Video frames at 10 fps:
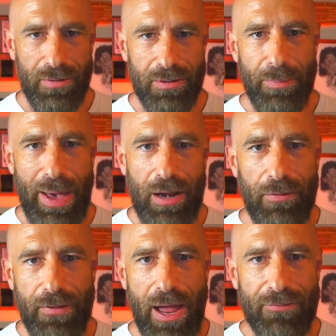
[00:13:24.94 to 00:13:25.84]
the battle
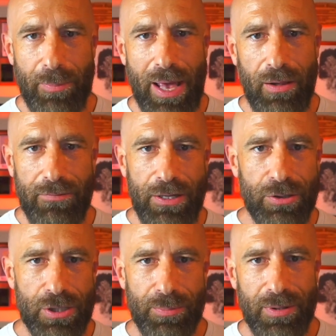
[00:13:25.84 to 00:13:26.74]
of life, the battle of
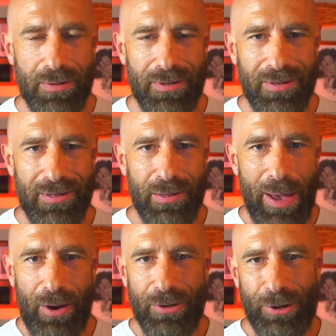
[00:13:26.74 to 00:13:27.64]
leadership, the
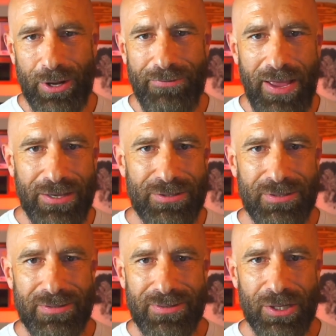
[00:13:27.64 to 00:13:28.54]
battle that you're going to
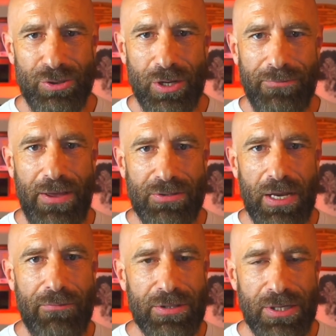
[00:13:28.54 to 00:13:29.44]
face, because you're going to face
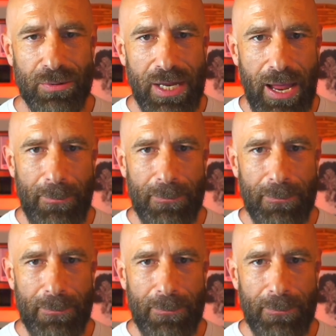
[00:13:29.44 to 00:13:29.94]
it every single day.